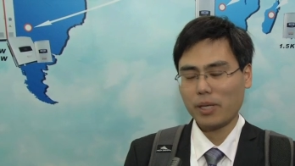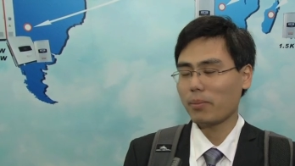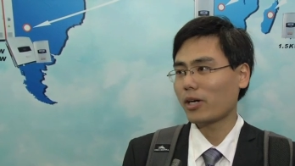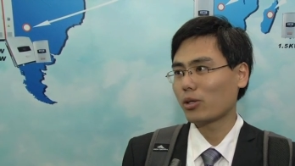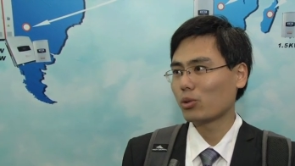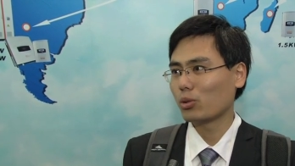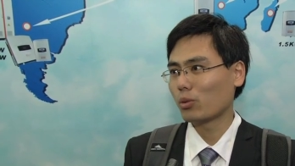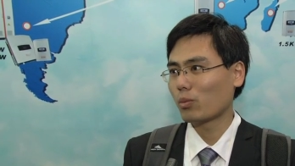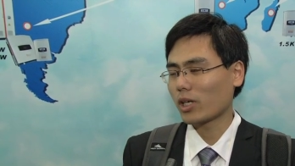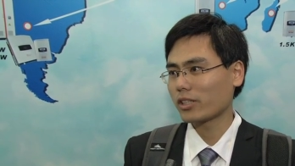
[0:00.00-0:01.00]
people
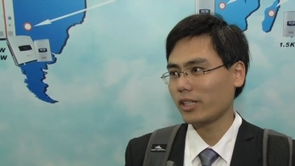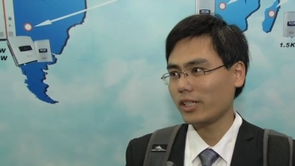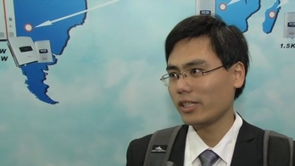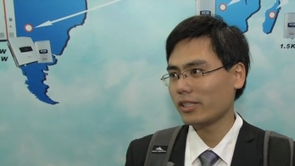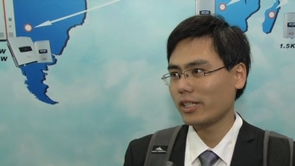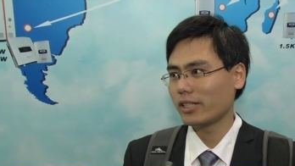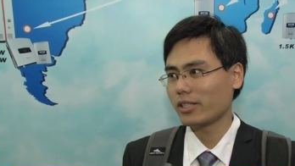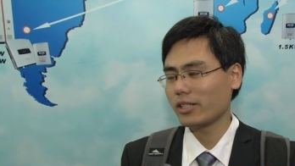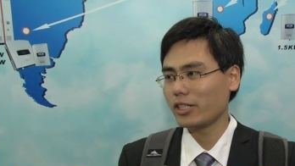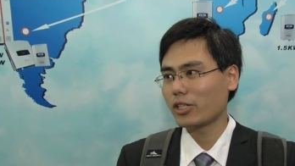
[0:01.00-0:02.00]
who worked in
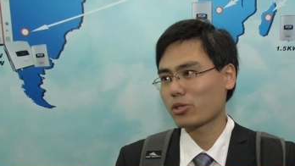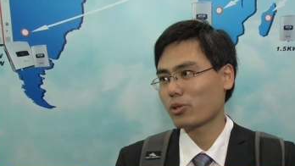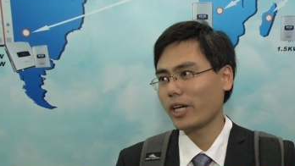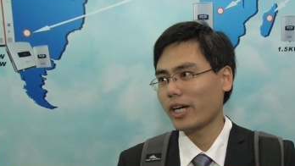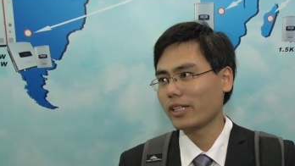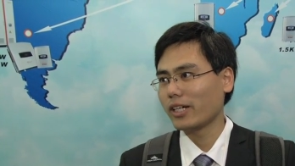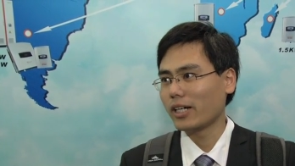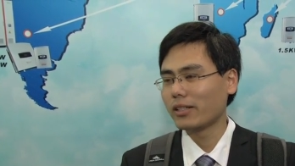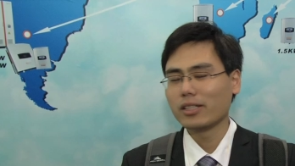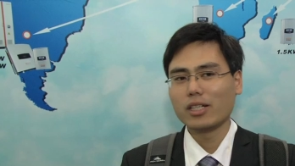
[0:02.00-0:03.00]
this industry, and
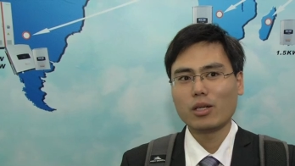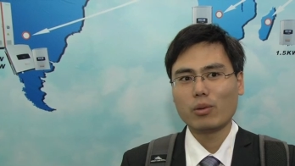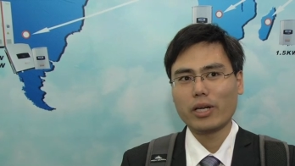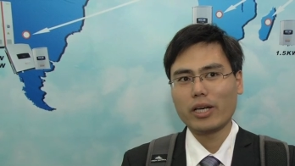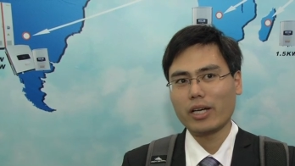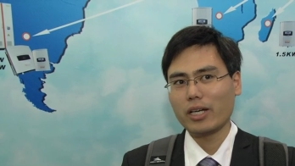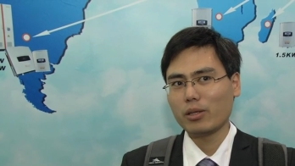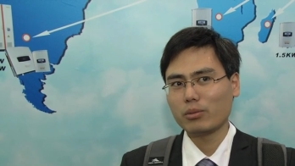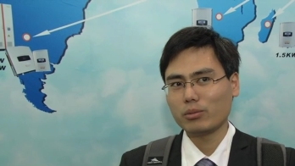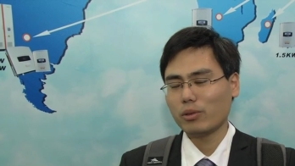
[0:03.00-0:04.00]
uh,
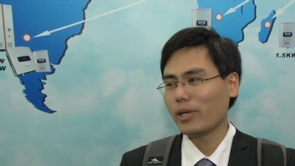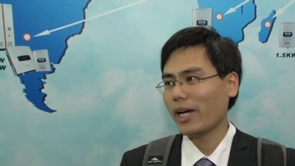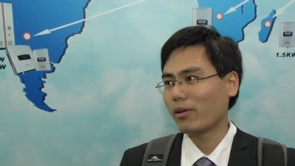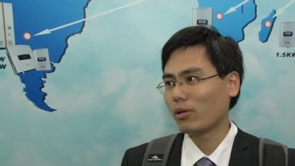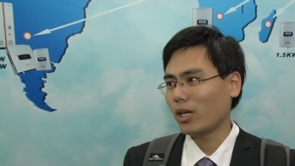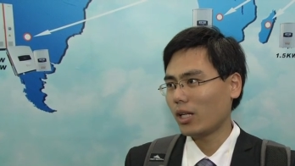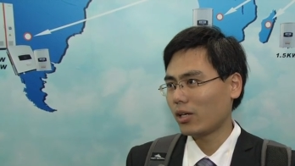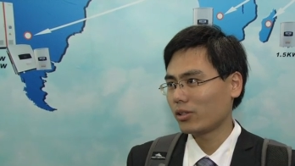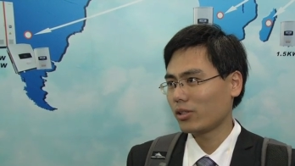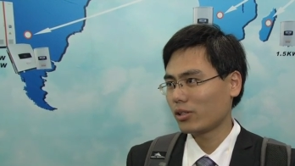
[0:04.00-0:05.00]
we we have a
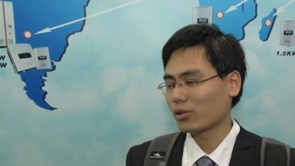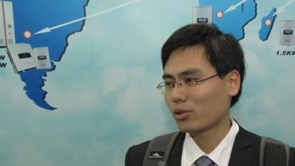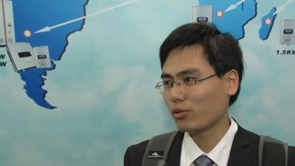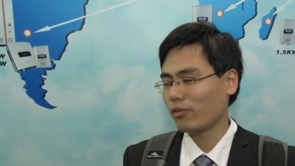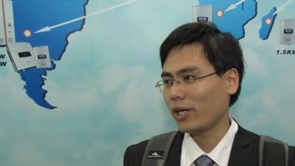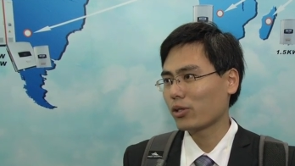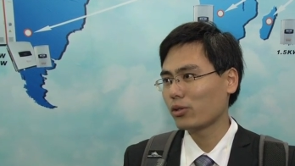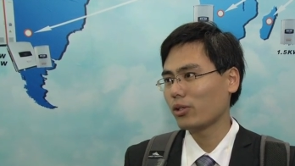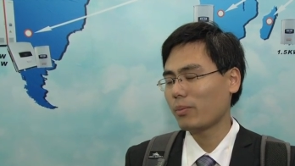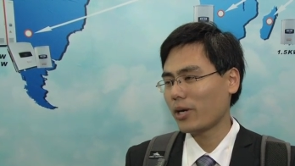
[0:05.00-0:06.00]
lot of very
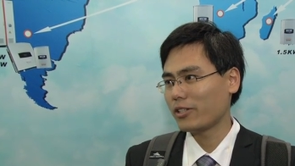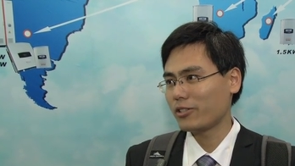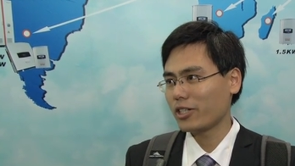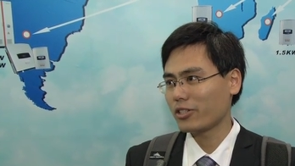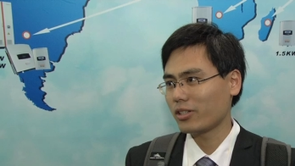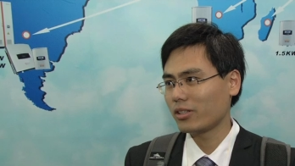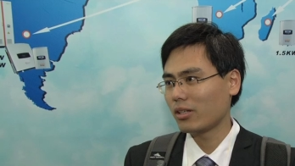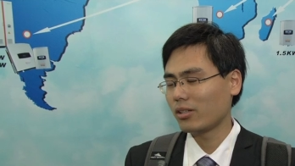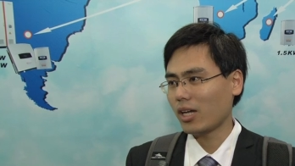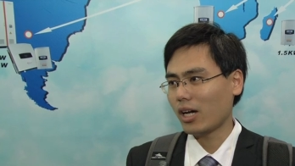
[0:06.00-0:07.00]
good
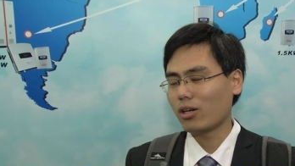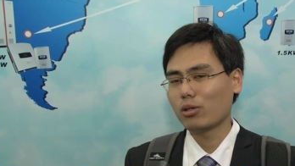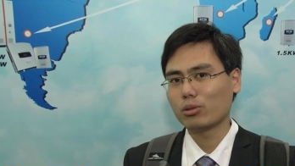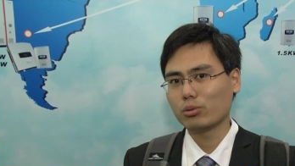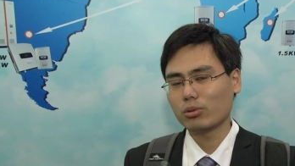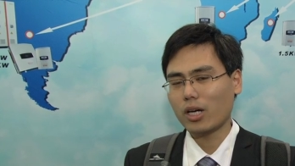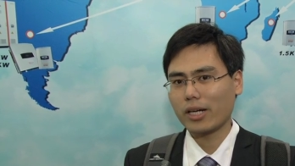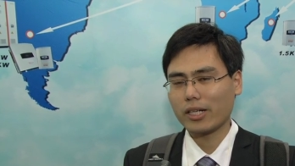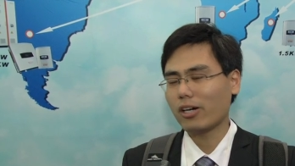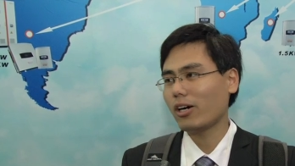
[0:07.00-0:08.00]
presentation of
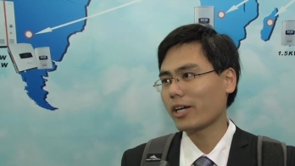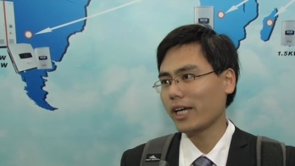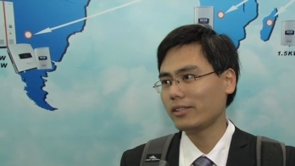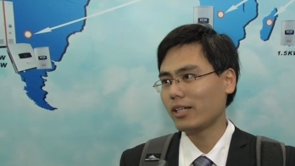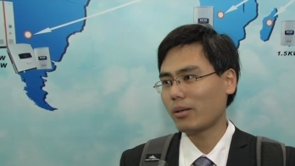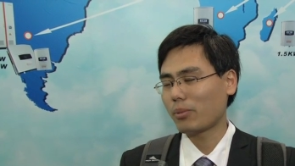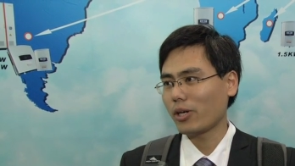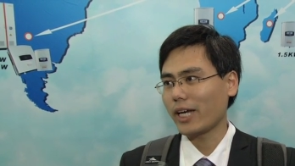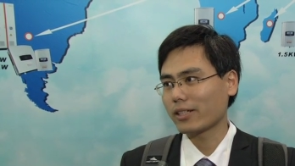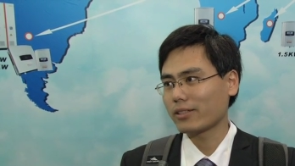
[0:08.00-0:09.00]
all kinds of
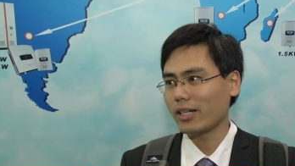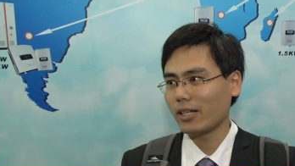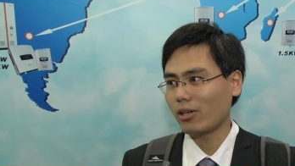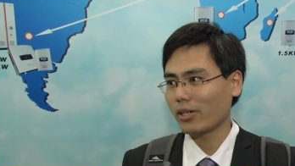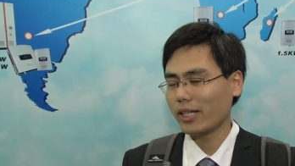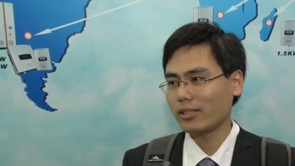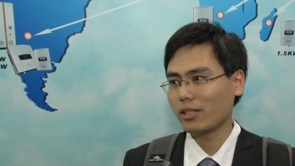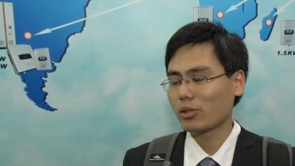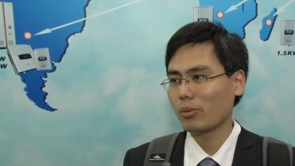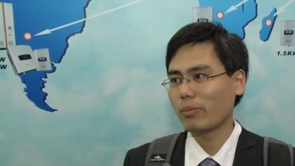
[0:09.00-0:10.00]
products and all kinds
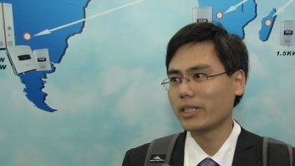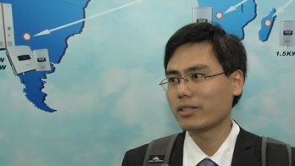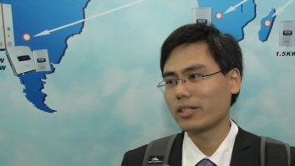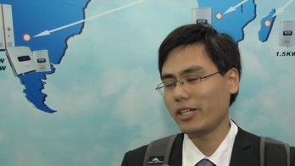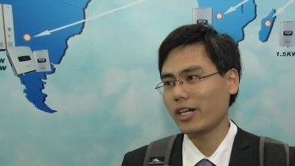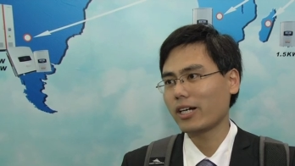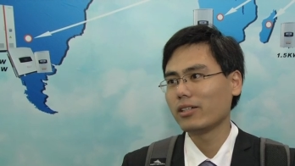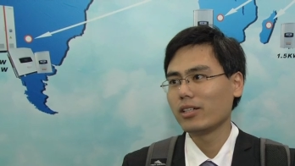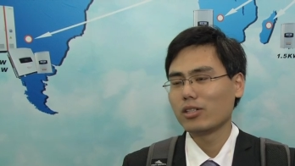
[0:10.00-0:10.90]
of equipments here.